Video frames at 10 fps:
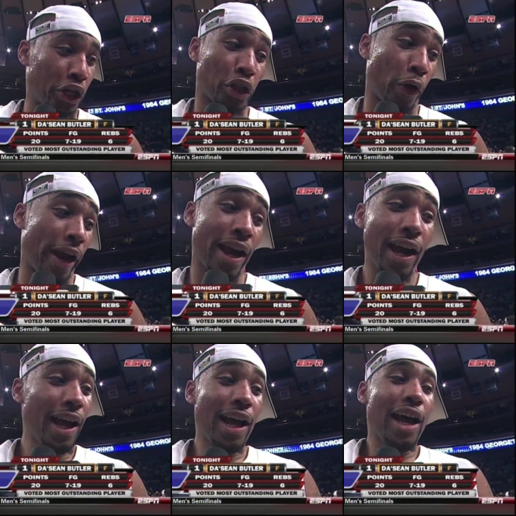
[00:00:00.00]
going to shoot a
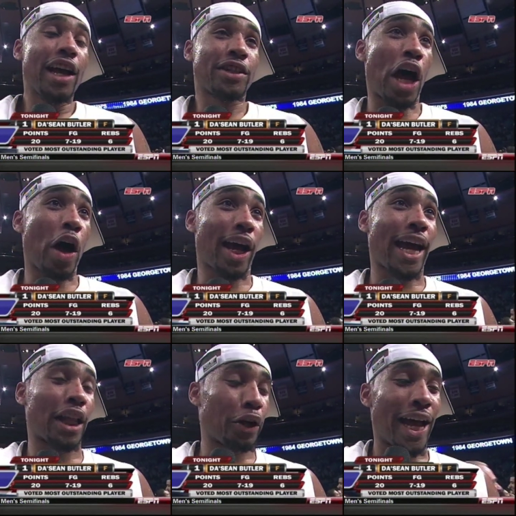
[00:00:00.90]
three. So
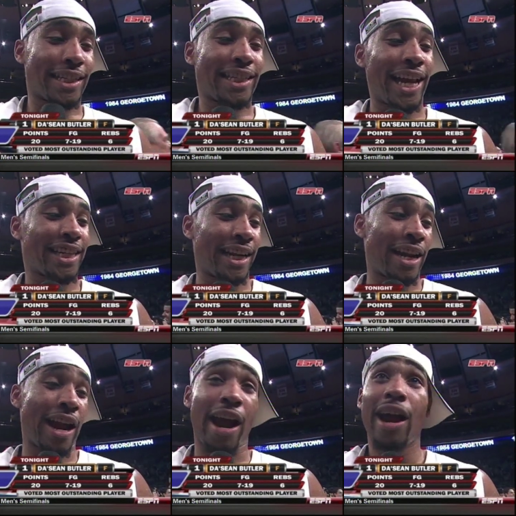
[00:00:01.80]
I got a little
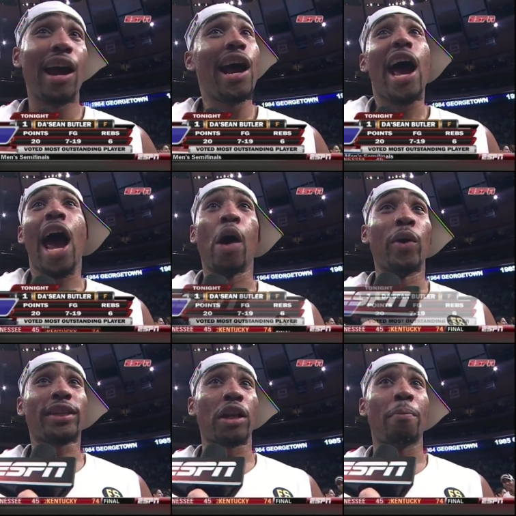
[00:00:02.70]
hesitation in there,
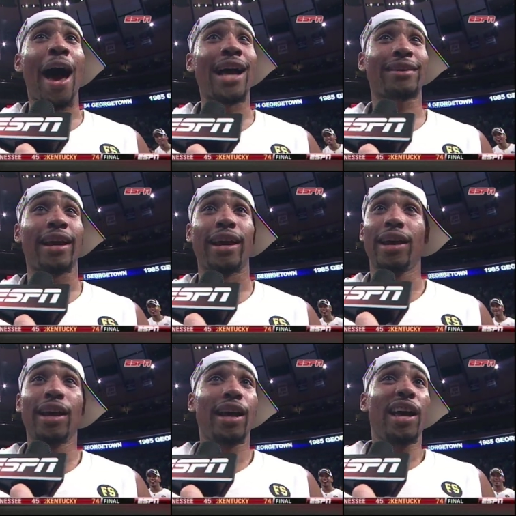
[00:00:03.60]
and I went to the basket,